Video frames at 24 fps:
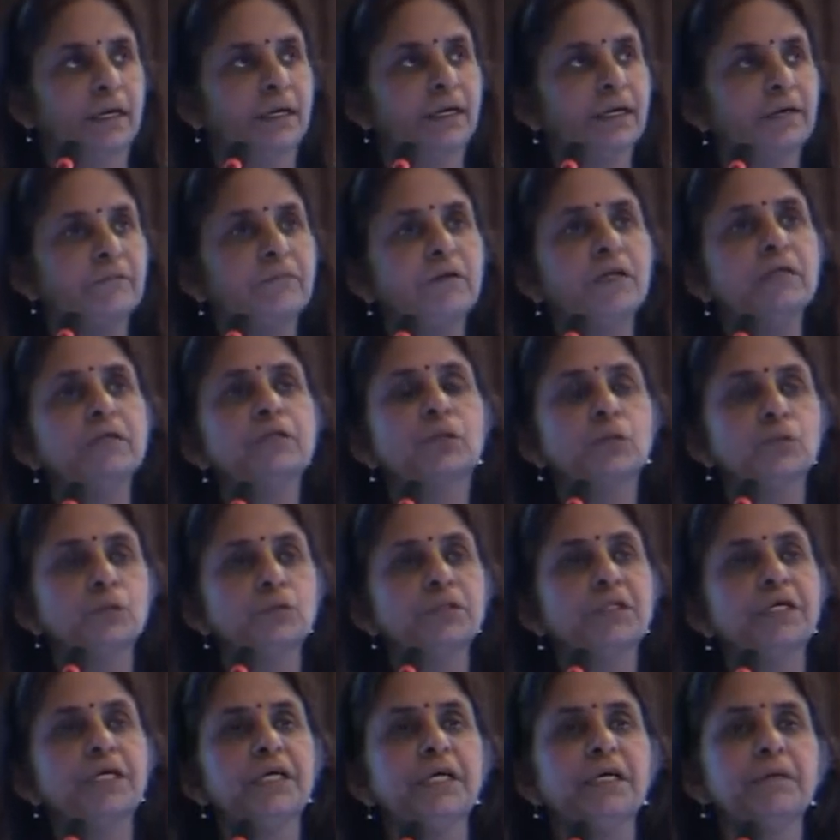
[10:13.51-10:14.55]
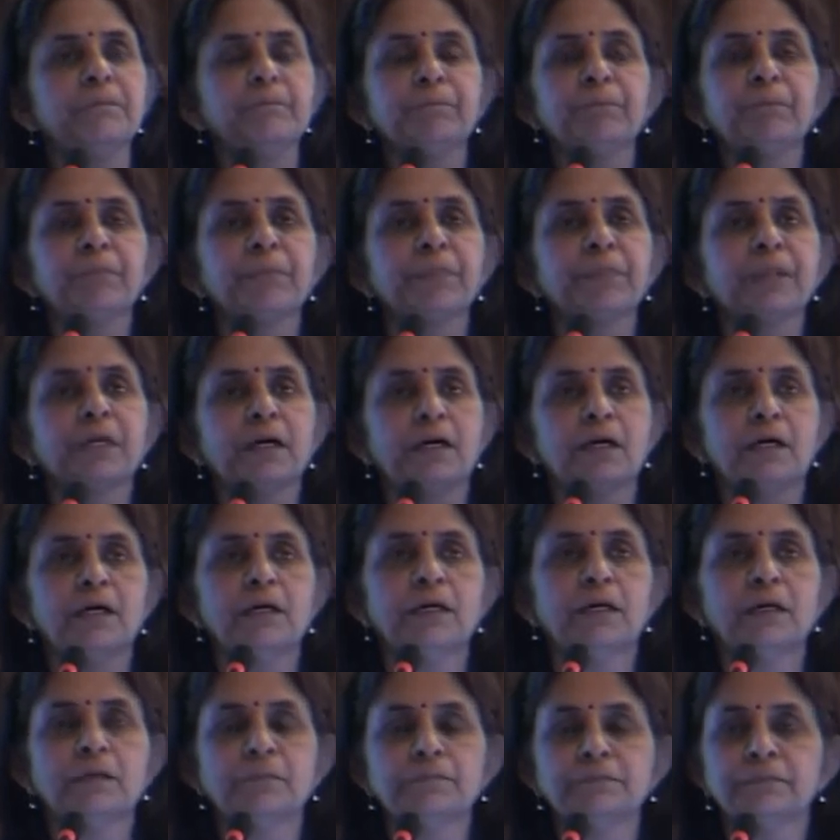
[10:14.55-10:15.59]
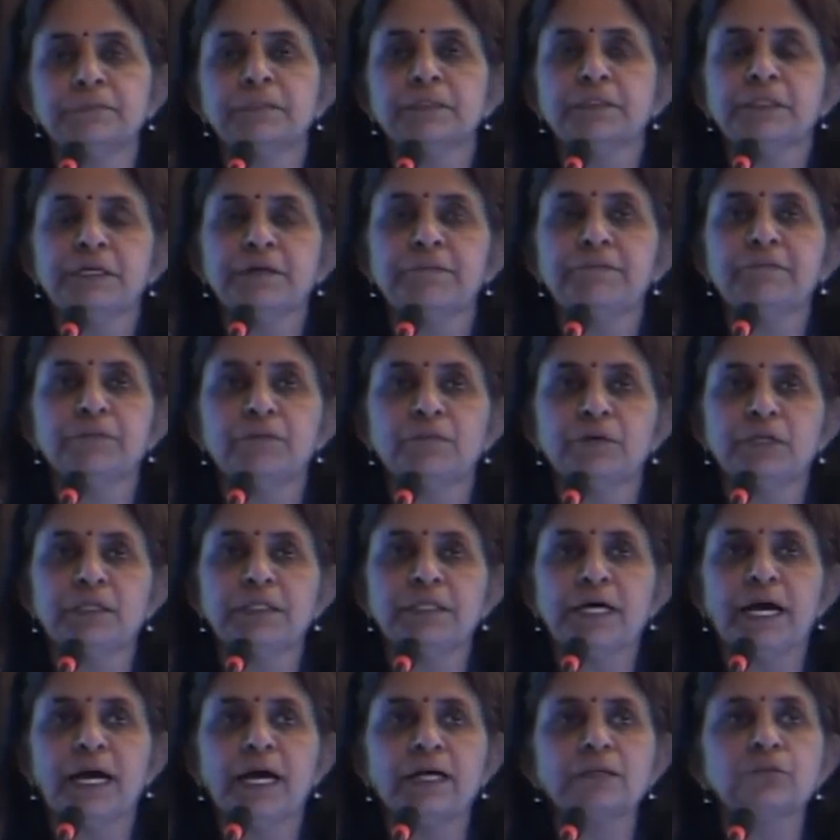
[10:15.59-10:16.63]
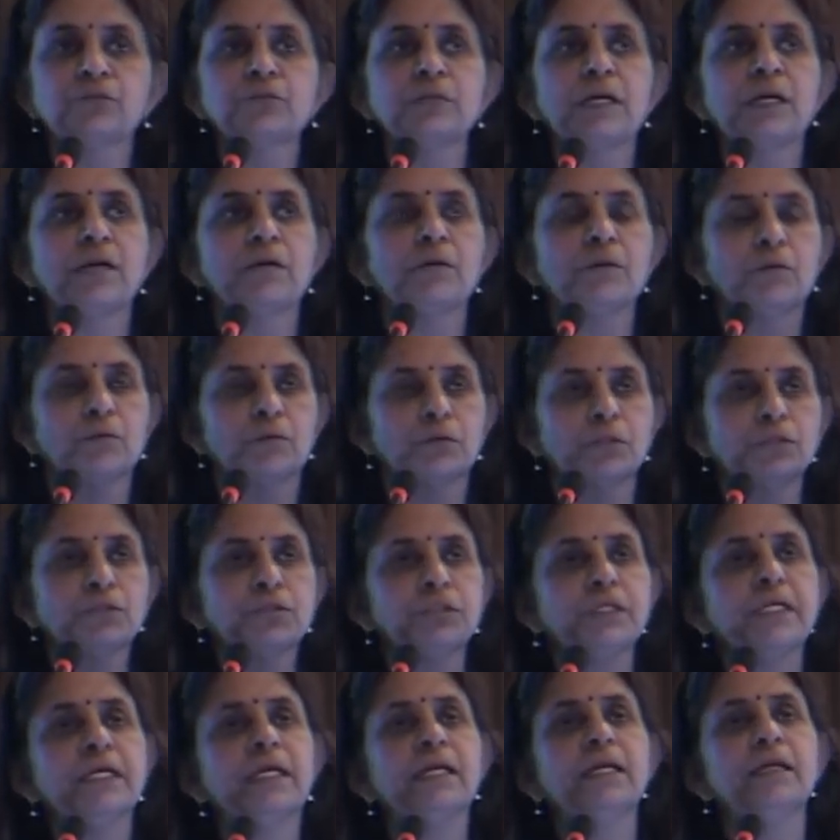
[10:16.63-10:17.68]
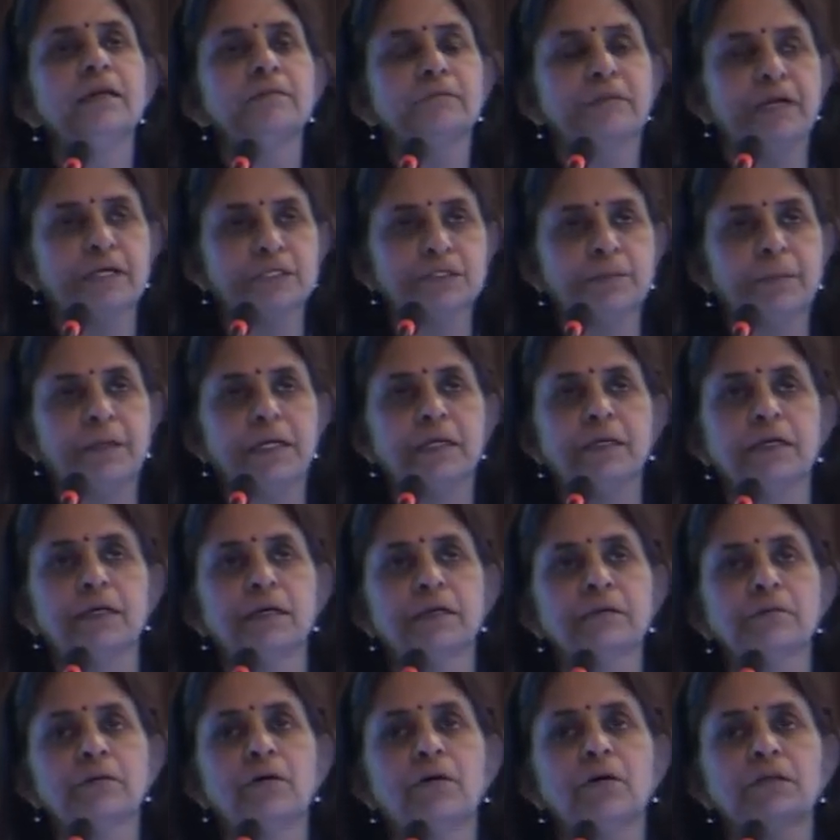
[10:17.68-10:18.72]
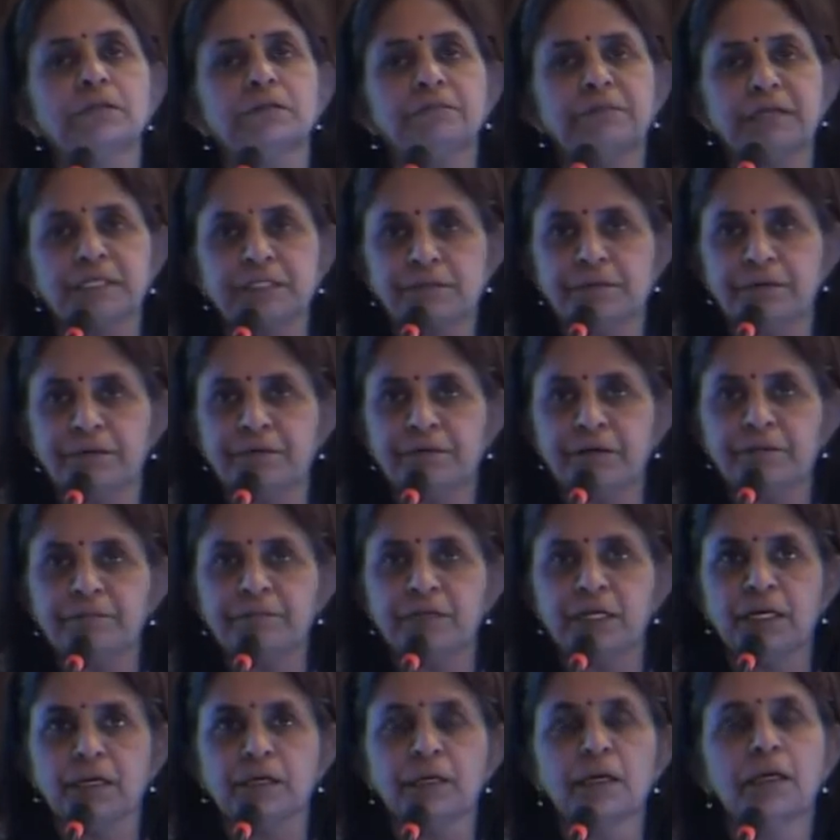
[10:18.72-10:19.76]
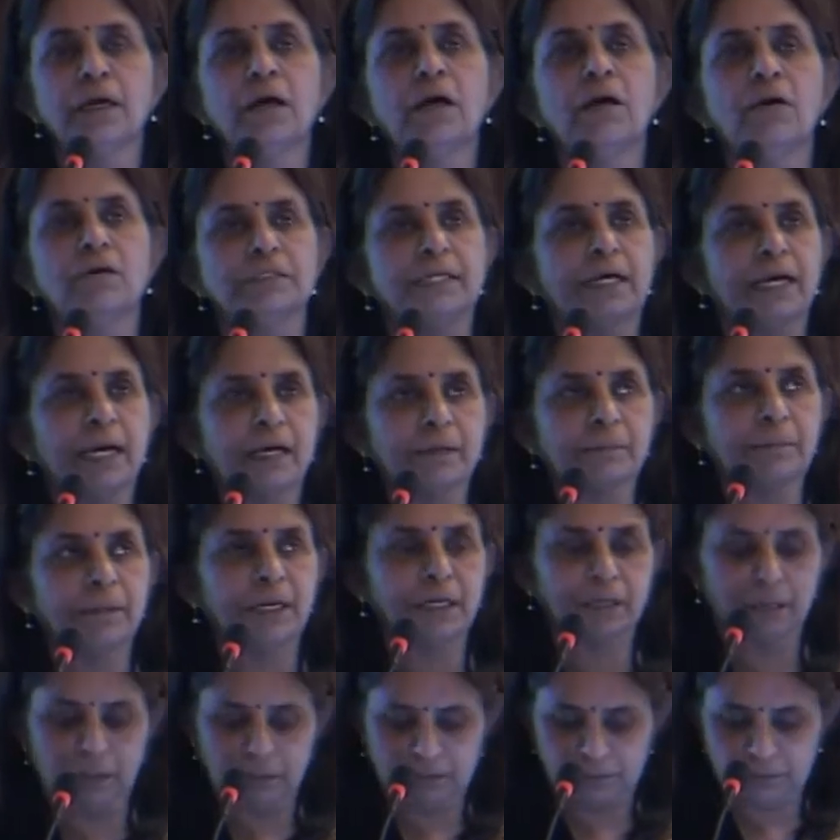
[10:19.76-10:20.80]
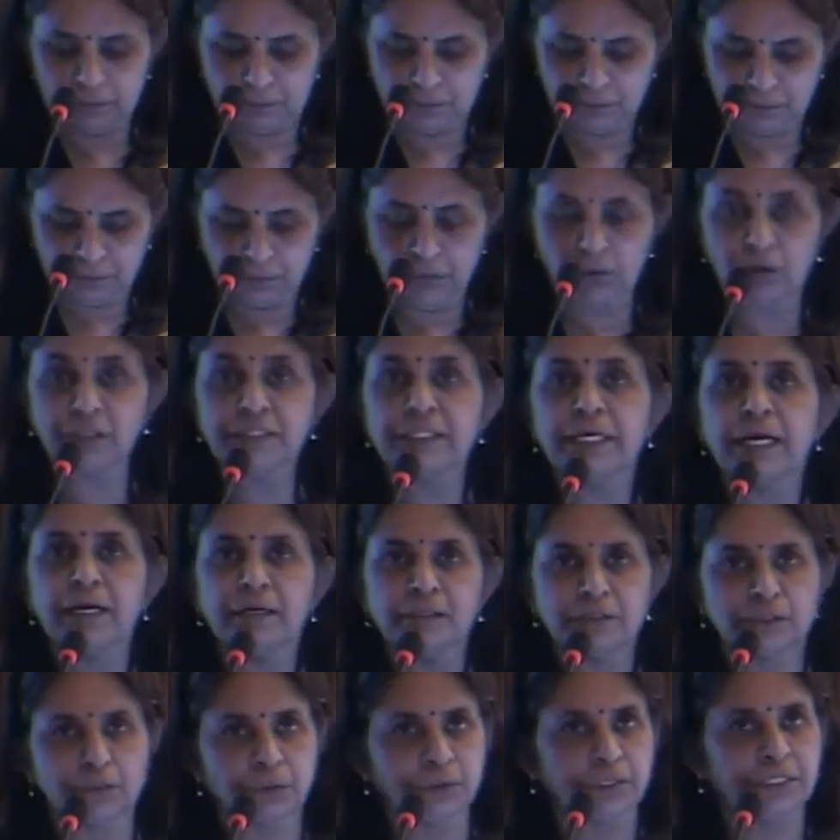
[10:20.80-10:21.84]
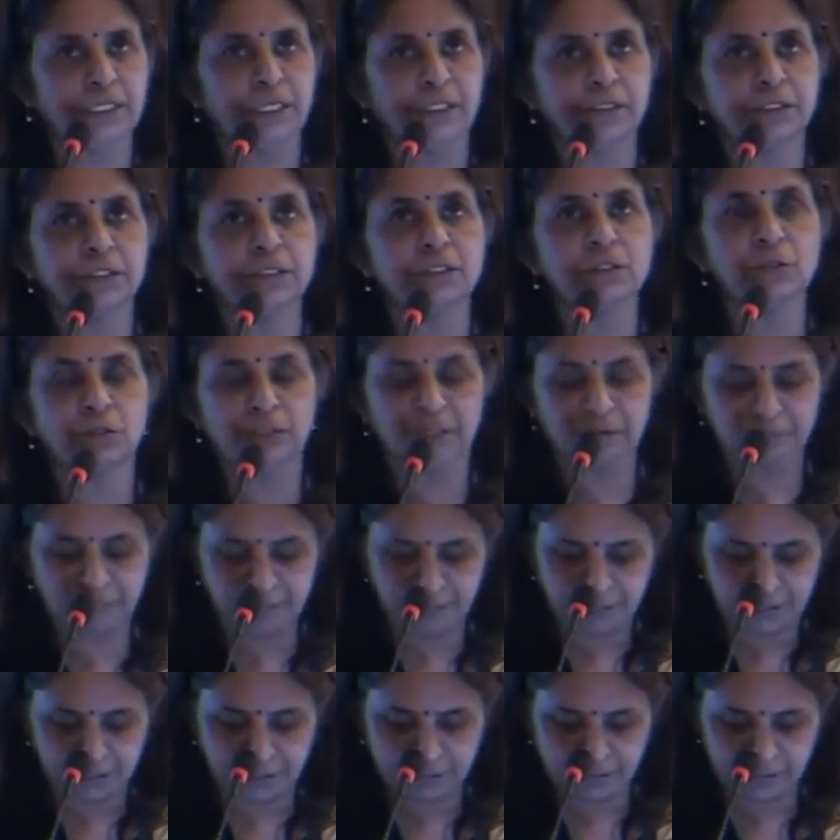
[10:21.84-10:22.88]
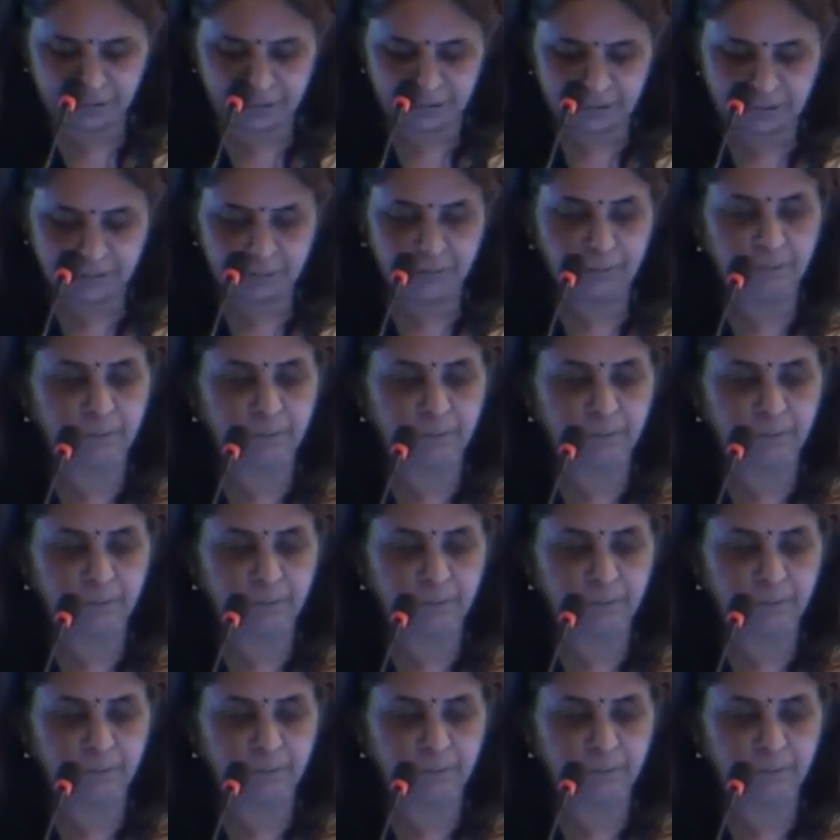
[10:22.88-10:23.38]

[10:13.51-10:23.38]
given to the actual original waste picker or the waste retriever or the rack picker or their associations or their federations.